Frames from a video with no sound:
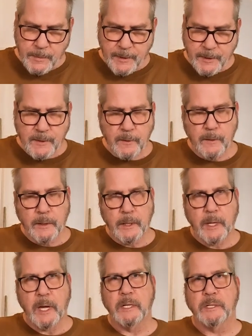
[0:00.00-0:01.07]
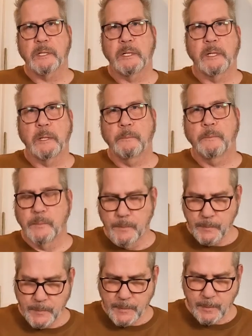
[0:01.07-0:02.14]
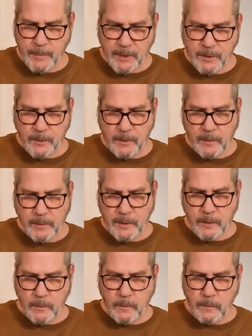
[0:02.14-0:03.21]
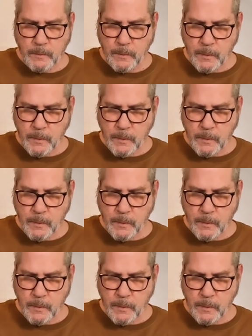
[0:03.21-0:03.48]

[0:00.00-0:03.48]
Just stirring occasionally to make sure there's no